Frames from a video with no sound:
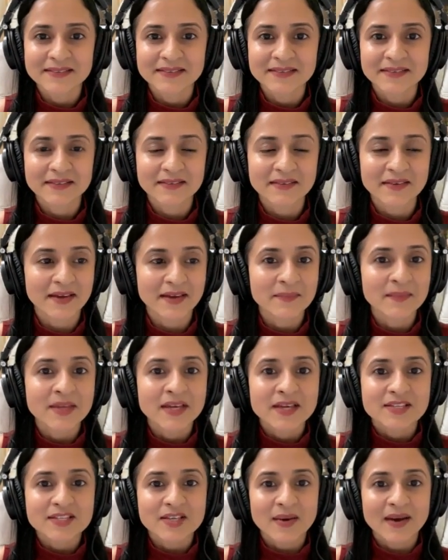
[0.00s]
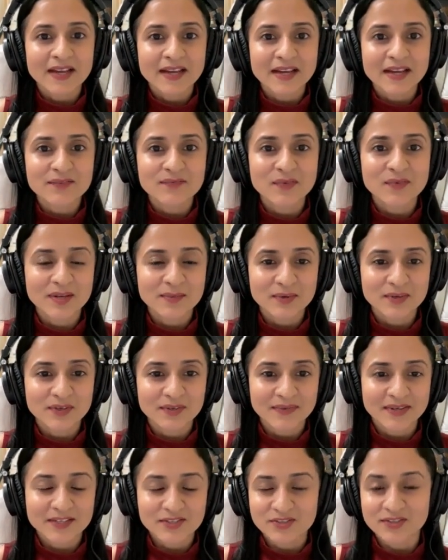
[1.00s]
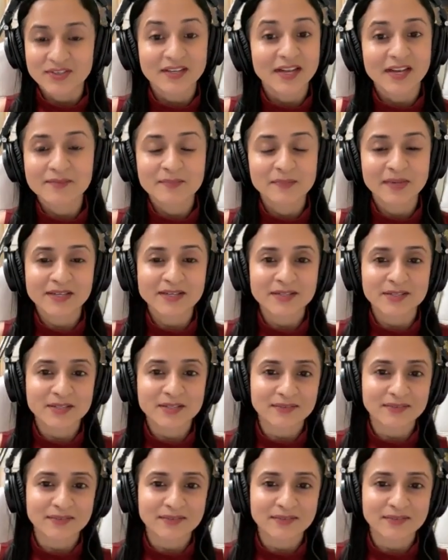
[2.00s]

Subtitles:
Okay, so I have one more question, and I have plenty of